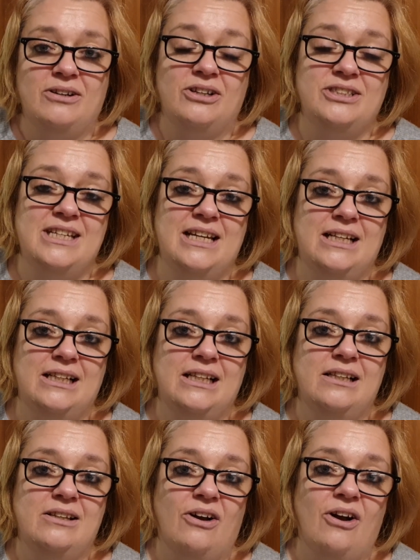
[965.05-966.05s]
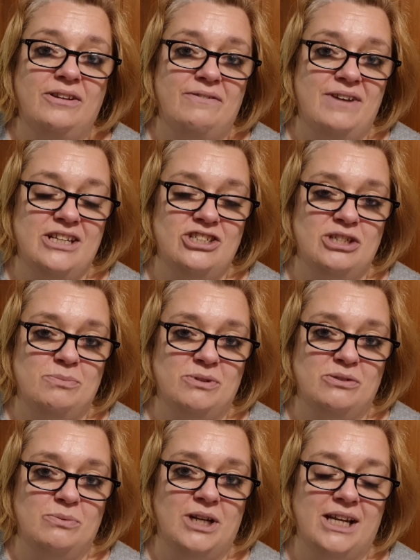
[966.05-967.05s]
until all the
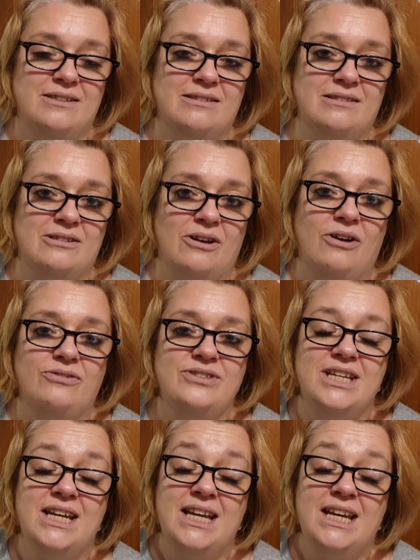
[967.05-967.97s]
vegetables were nice and soft.